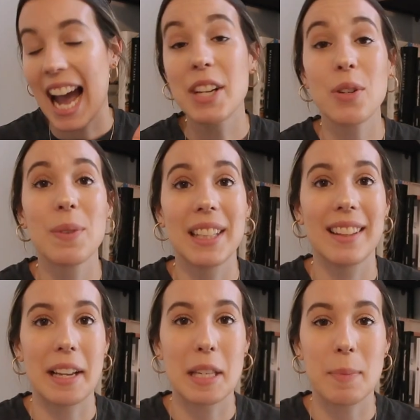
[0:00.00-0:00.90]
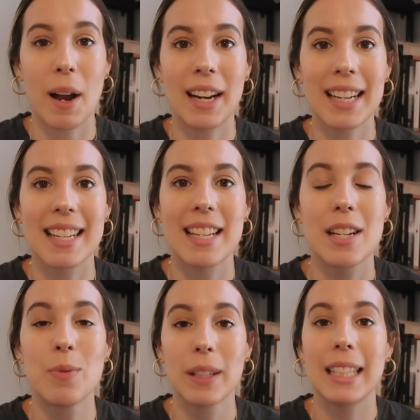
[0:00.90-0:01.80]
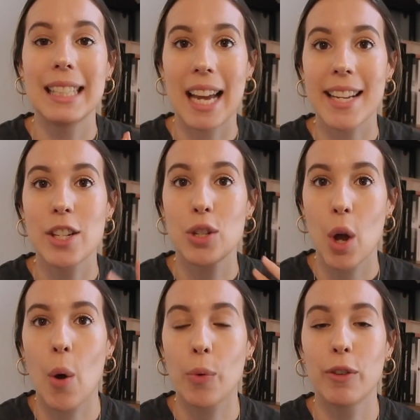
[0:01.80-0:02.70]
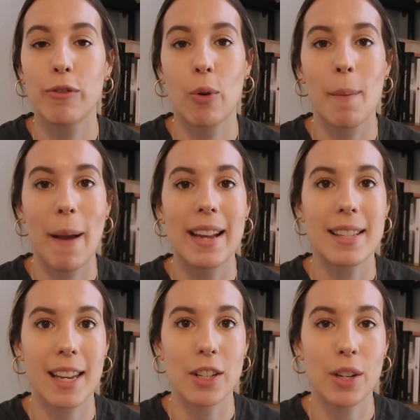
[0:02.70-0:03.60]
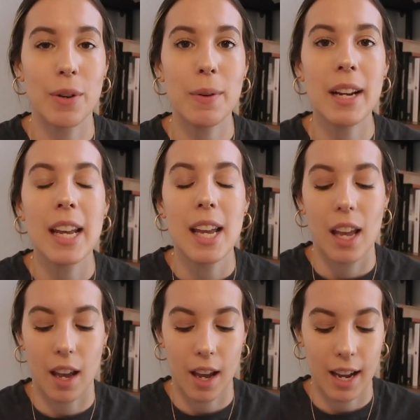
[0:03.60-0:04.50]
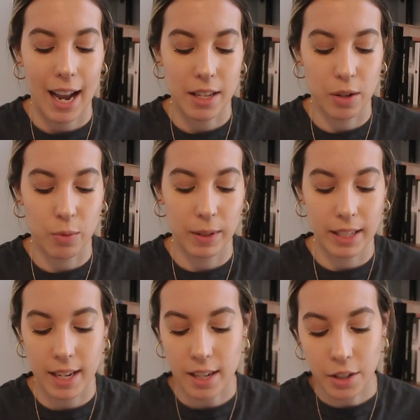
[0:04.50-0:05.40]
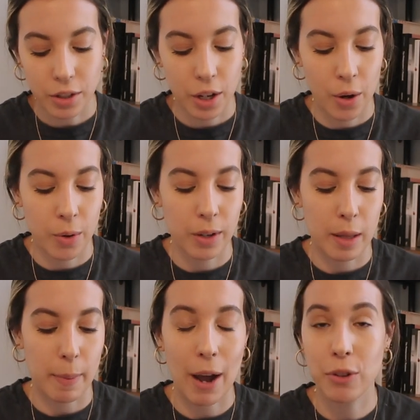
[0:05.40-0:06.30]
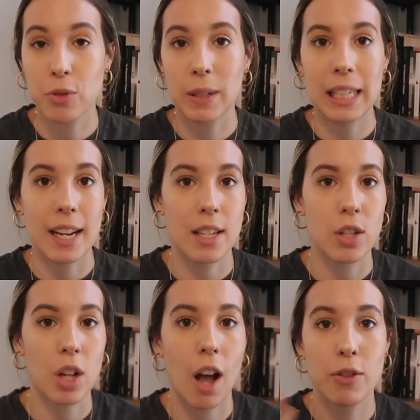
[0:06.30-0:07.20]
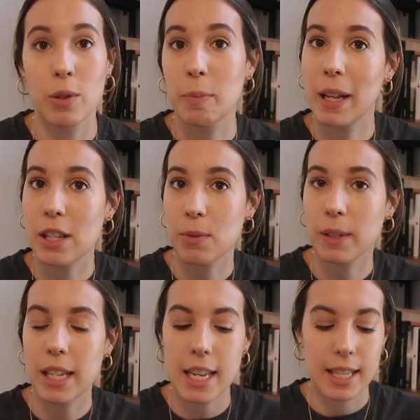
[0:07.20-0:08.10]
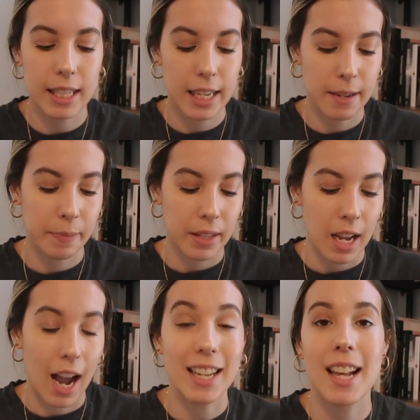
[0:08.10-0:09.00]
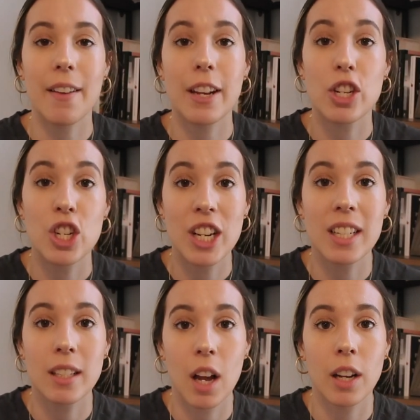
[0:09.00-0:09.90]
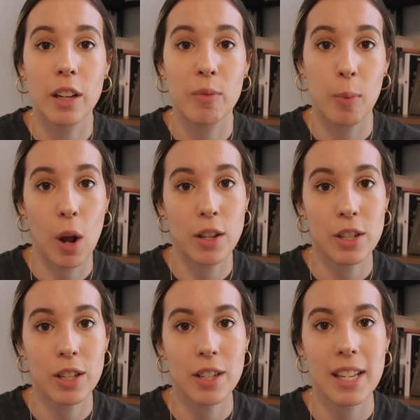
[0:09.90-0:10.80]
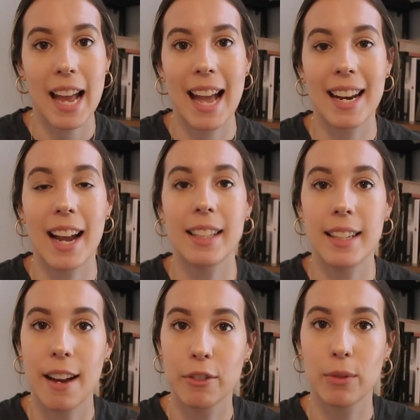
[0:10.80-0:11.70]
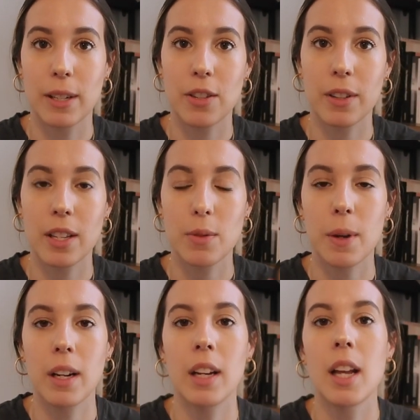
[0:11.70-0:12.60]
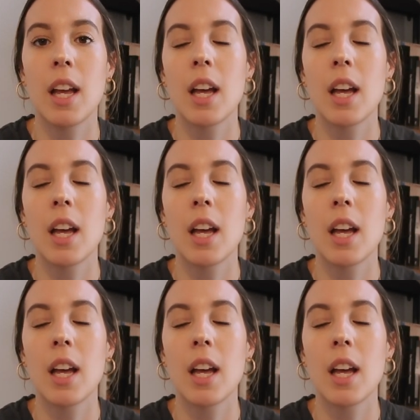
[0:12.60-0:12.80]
I do really like this product. It's a really nice tone for my skin tone. It has a really nice undertone. The powder is really nice and soft, so it blends really easily. I just have a shit ton of bronzers and I never reach for this one.